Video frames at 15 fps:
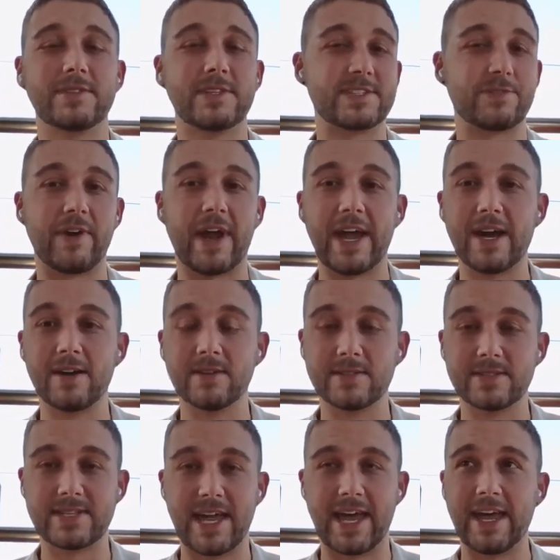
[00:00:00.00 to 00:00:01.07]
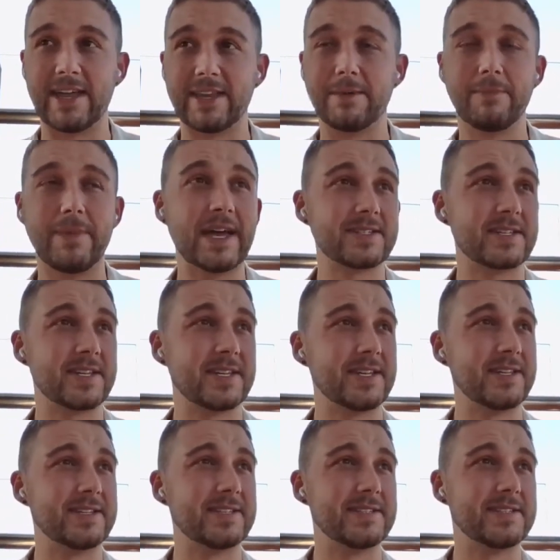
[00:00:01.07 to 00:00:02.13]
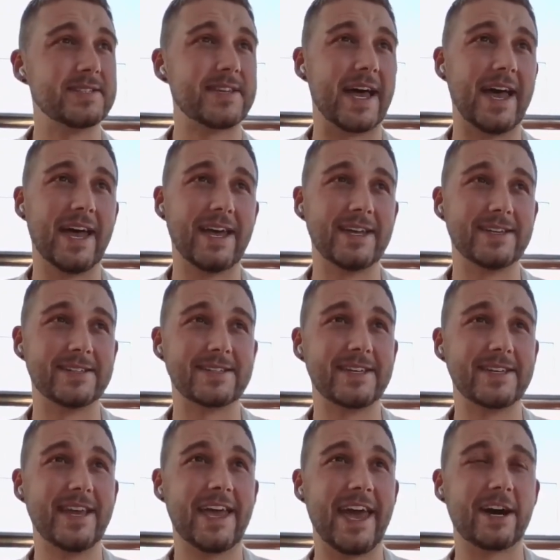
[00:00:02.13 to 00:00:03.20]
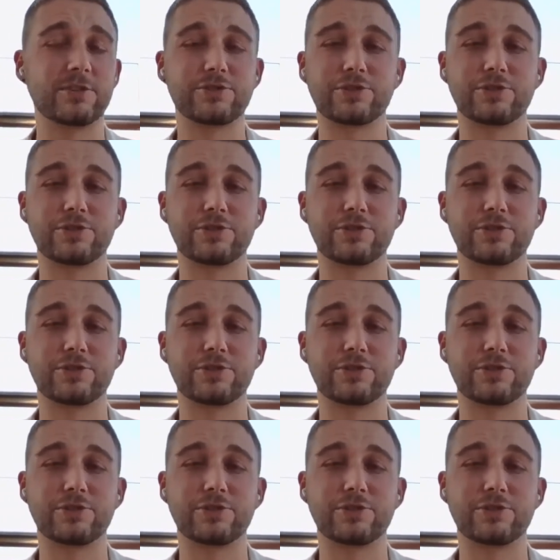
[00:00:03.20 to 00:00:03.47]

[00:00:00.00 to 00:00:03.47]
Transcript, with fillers: the surrounds and the mountains and how